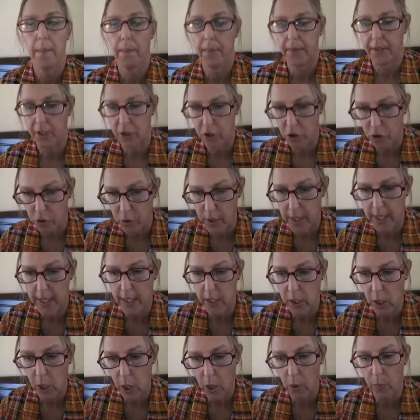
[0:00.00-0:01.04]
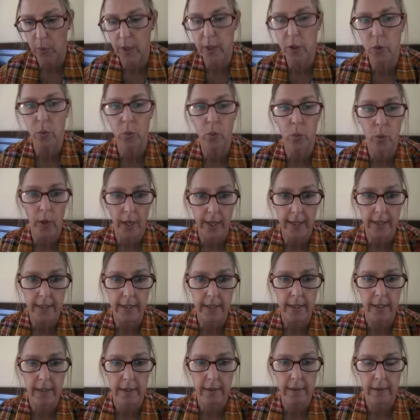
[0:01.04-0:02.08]
but the streak is always
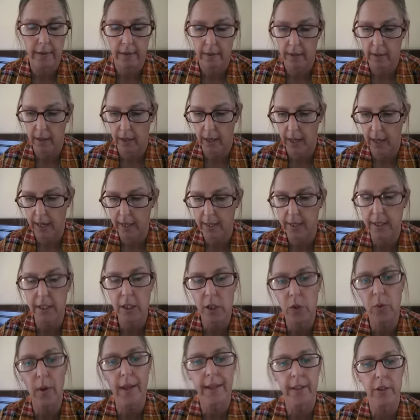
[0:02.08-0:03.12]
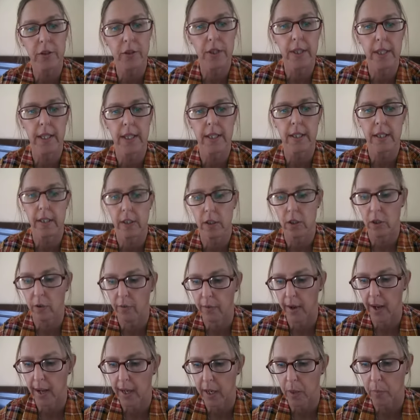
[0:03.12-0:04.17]
white. All right, this is why the streak test is so
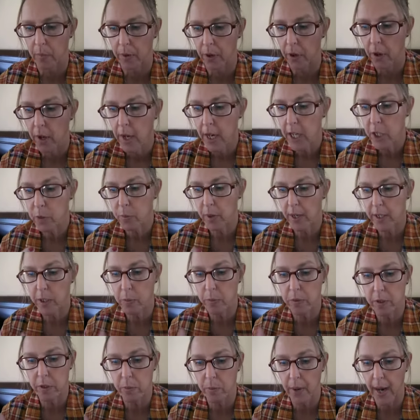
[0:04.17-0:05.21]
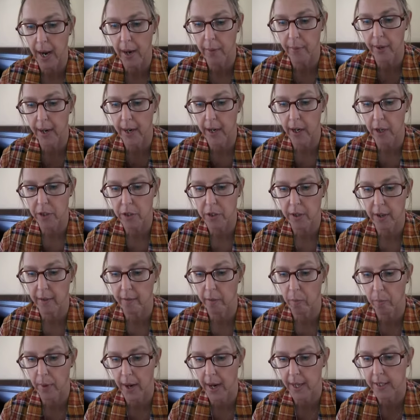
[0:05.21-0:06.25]
valuable. Specimens of pyrite also have
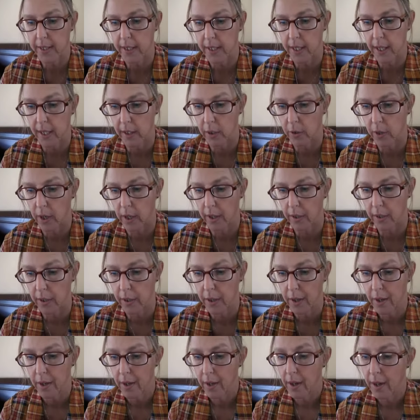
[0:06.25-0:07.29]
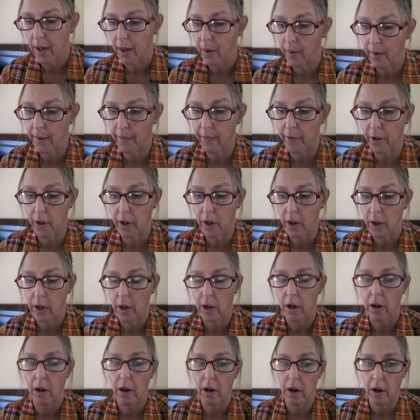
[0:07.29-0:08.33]
a brassy yellow color. However,
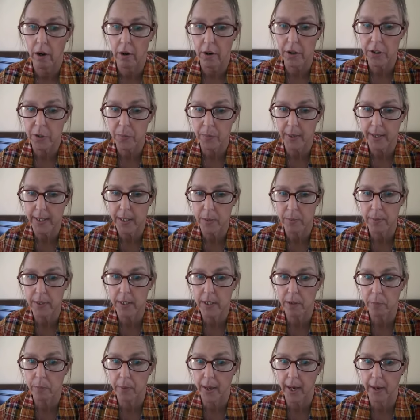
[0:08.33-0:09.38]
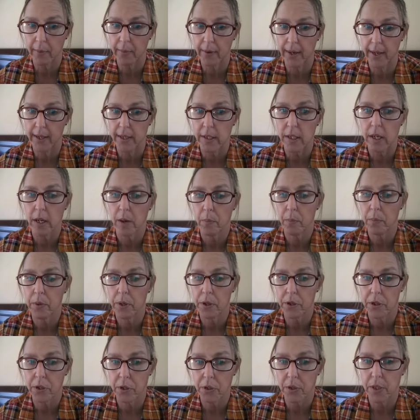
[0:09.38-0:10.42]
all specimens of pyrite
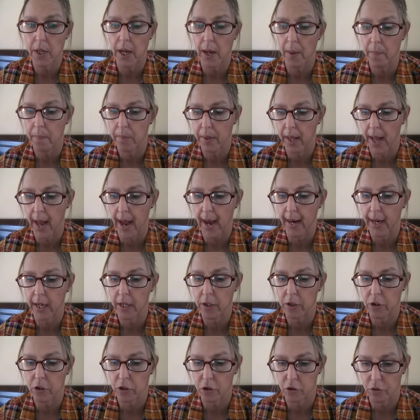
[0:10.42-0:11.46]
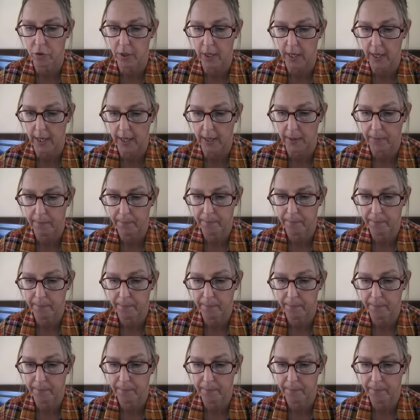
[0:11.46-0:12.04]
produce a black streak.